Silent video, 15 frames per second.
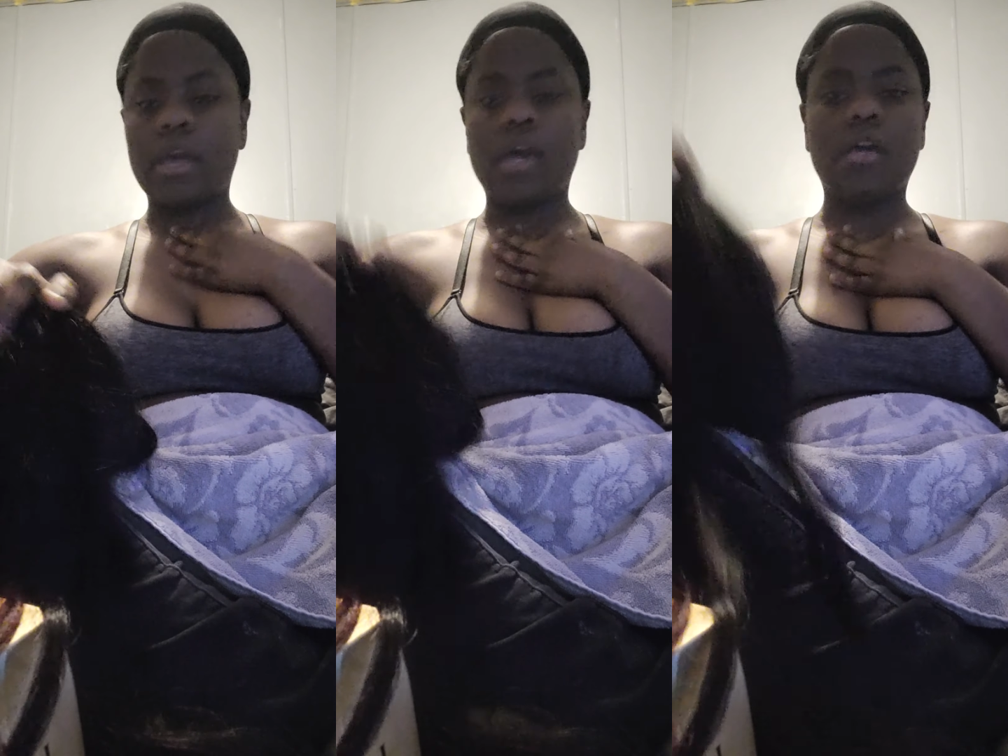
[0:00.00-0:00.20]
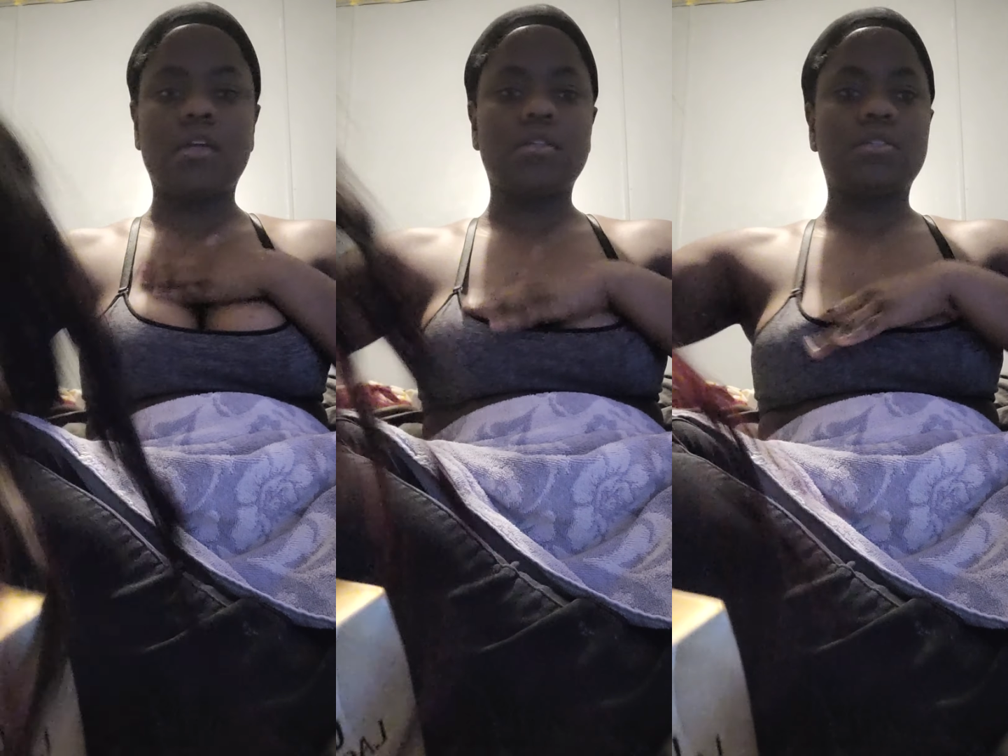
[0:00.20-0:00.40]

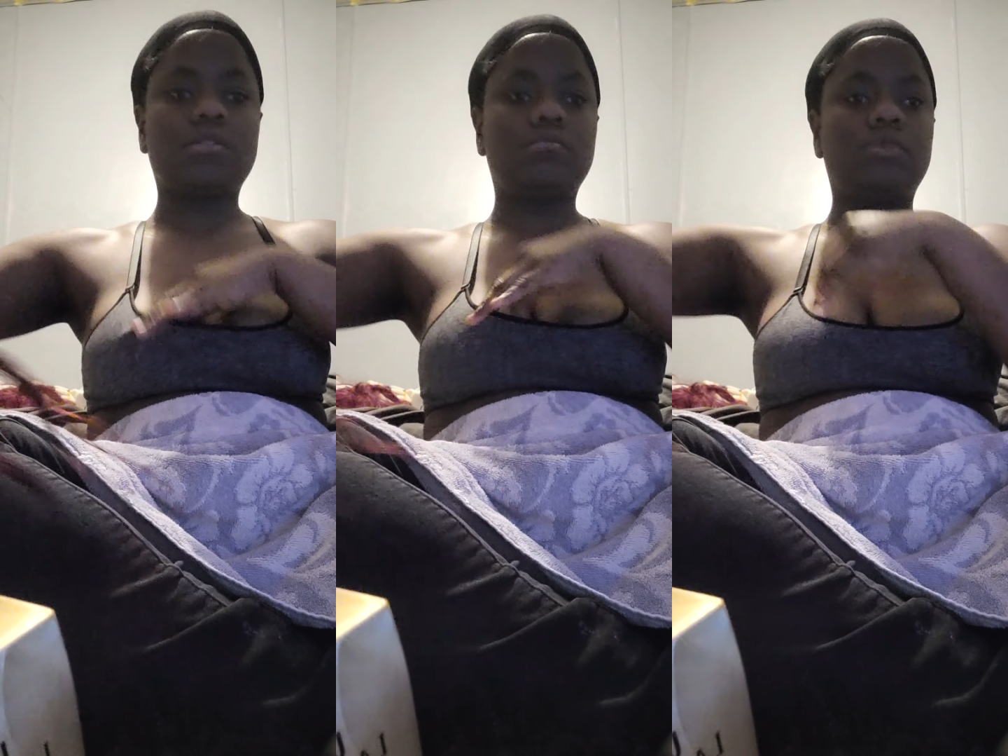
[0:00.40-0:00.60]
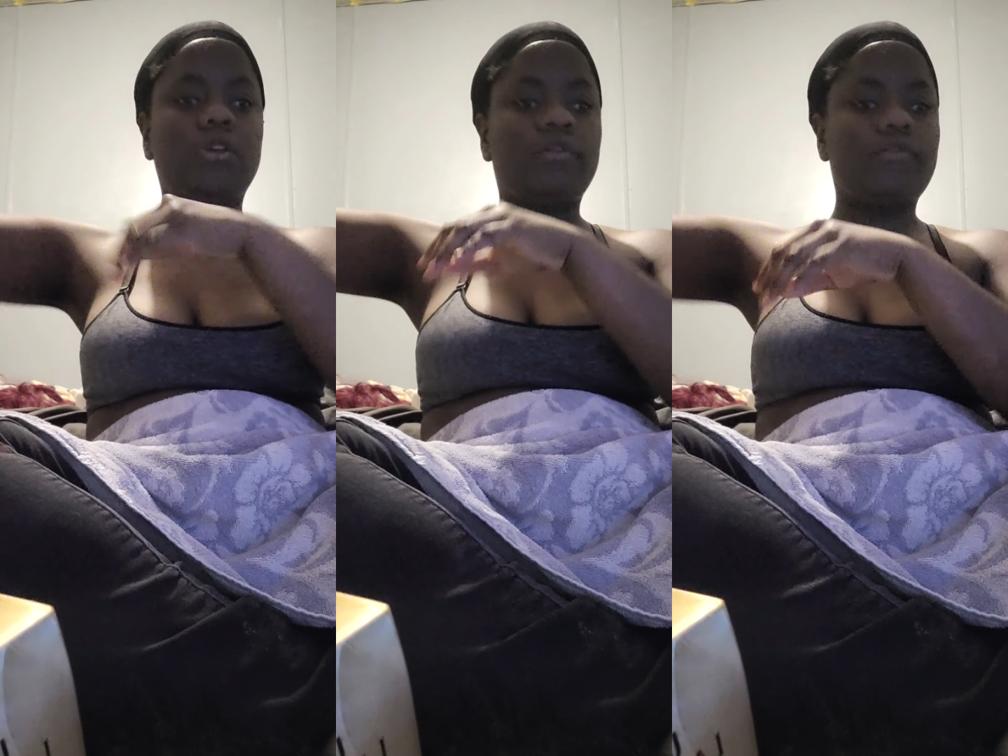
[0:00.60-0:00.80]
at
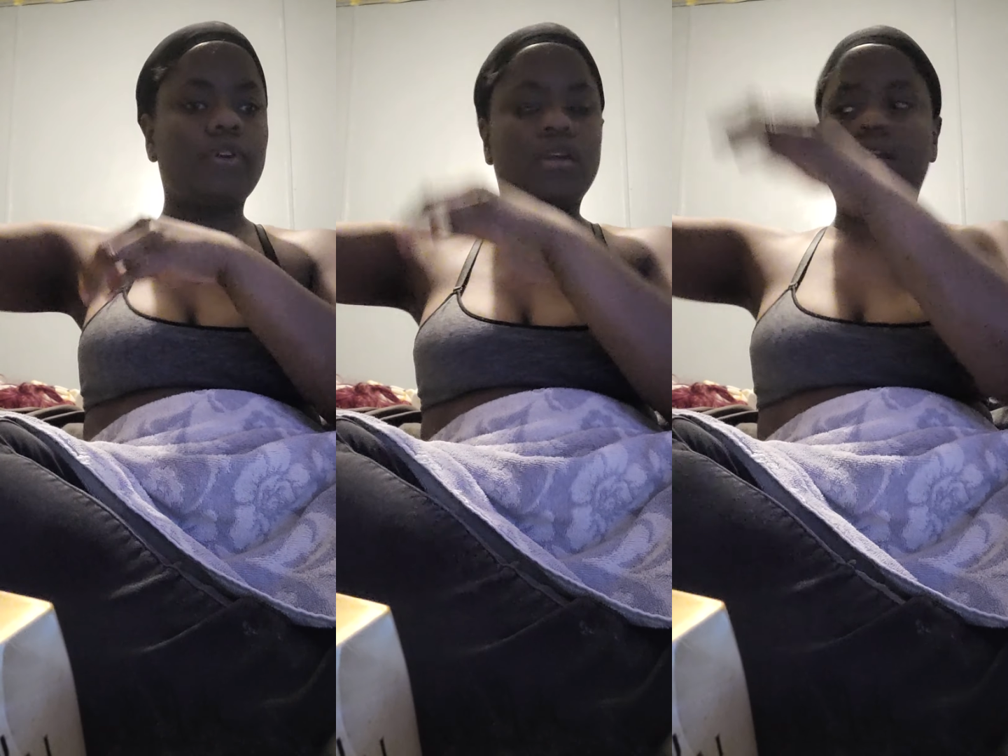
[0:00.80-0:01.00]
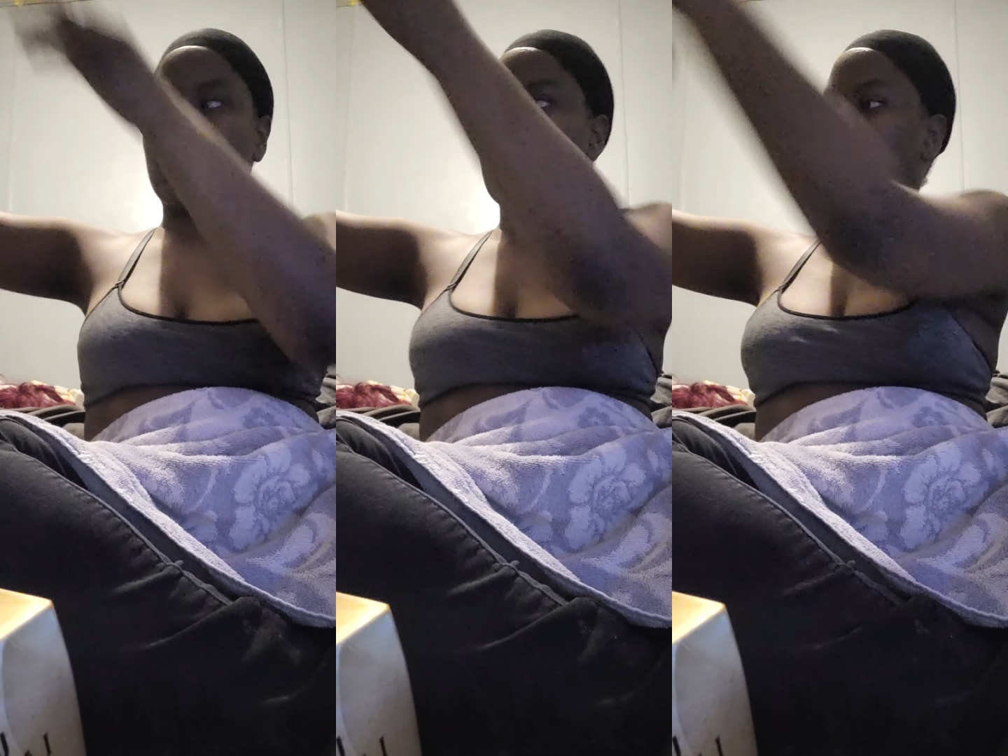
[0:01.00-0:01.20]
some
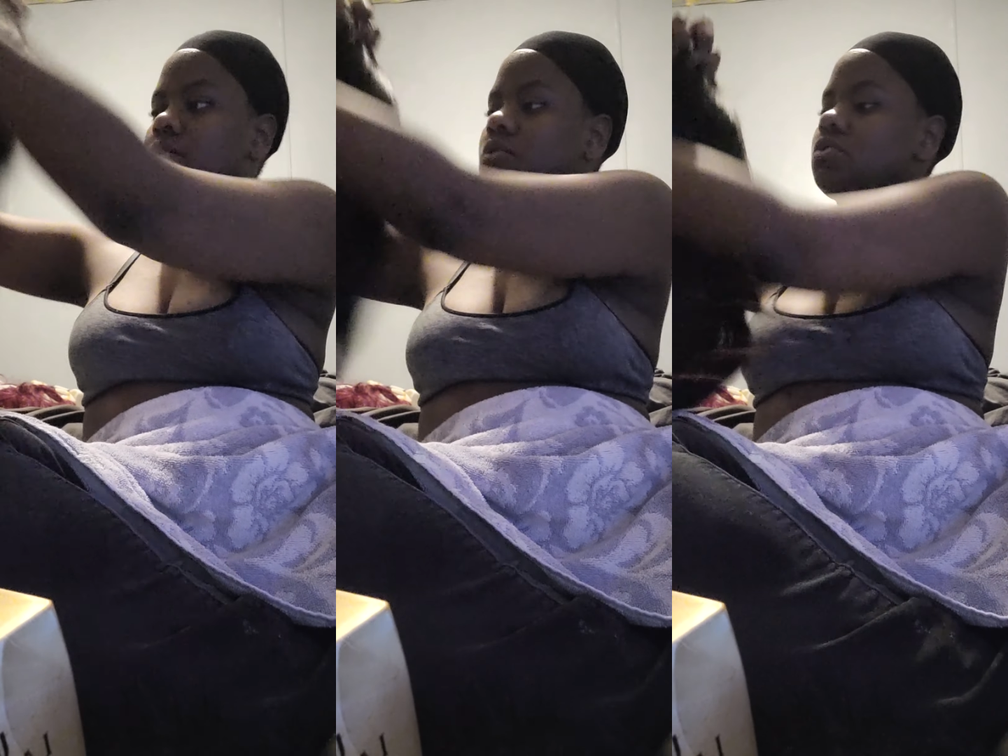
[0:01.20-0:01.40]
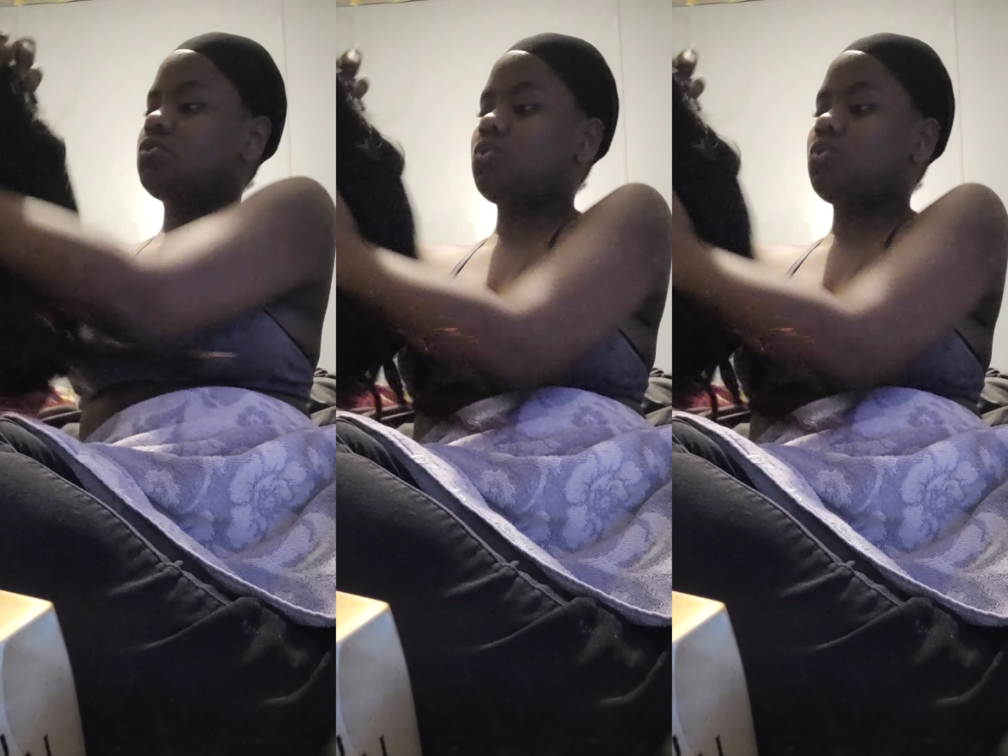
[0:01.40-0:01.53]
different hair